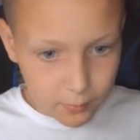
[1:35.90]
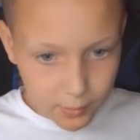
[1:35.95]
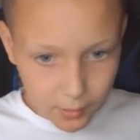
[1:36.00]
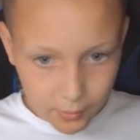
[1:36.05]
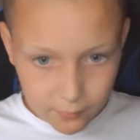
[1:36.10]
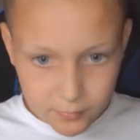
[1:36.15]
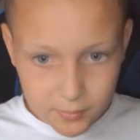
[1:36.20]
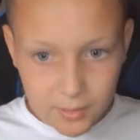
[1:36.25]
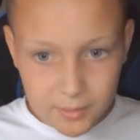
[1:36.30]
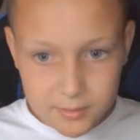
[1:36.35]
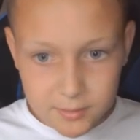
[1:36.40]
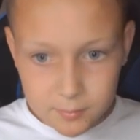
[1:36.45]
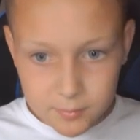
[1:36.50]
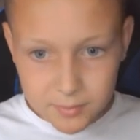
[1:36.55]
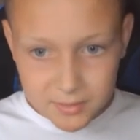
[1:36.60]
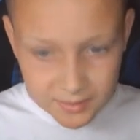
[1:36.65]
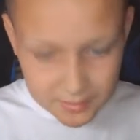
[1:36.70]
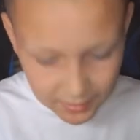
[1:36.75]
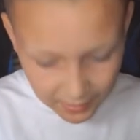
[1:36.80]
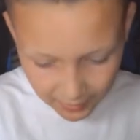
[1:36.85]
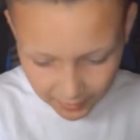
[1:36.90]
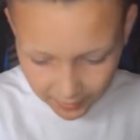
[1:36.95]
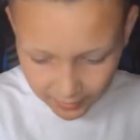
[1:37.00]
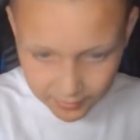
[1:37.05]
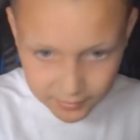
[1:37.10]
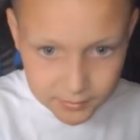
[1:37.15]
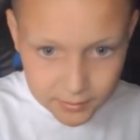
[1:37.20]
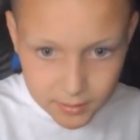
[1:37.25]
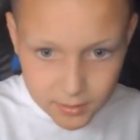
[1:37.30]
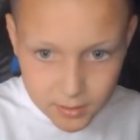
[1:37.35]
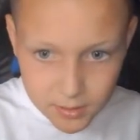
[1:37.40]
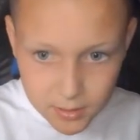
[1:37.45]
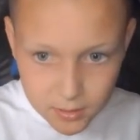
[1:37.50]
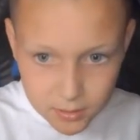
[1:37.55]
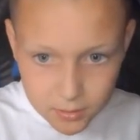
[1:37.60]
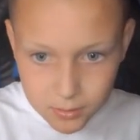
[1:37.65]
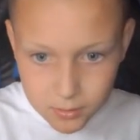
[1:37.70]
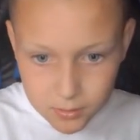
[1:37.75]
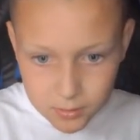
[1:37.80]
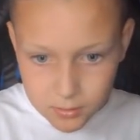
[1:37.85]
we have to get some sand.
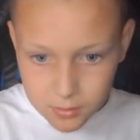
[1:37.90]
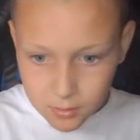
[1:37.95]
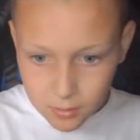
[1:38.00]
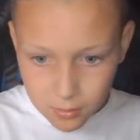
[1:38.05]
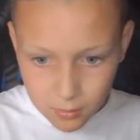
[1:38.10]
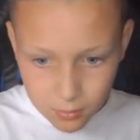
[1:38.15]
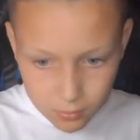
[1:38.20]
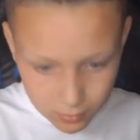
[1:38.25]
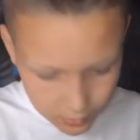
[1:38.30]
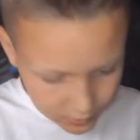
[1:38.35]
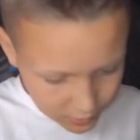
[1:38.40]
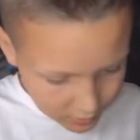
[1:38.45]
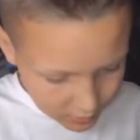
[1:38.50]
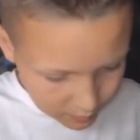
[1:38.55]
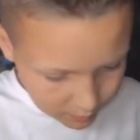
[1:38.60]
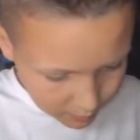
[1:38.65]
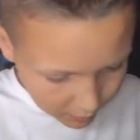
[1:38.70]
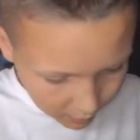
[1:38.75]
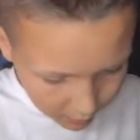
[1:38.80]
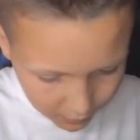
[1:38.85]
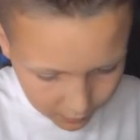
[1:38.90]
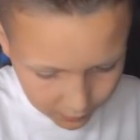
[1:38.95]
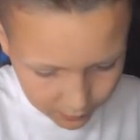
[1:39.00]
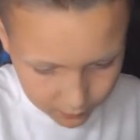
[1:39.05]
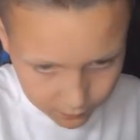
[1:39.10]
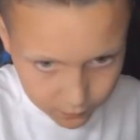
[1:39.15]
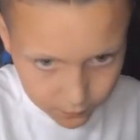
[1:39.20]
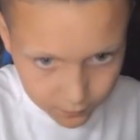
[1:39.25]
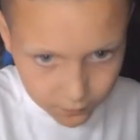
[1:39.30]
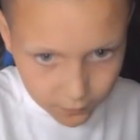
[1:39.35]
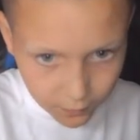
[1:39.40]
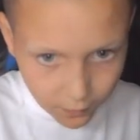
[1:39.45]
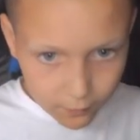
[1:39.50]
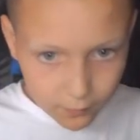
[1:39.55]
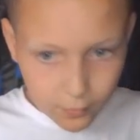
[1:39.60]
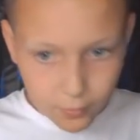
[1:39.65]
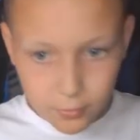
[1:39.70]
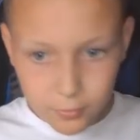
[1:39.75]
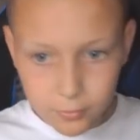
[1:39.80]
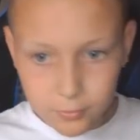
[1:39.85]
So let's just buy
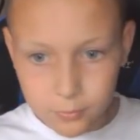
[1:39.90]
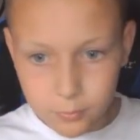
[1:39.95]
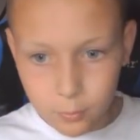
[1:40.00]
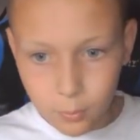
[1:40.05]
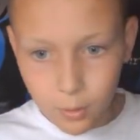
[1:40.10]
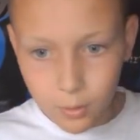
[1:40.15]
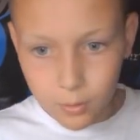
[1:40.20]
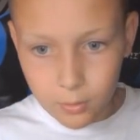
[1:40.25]
500. Why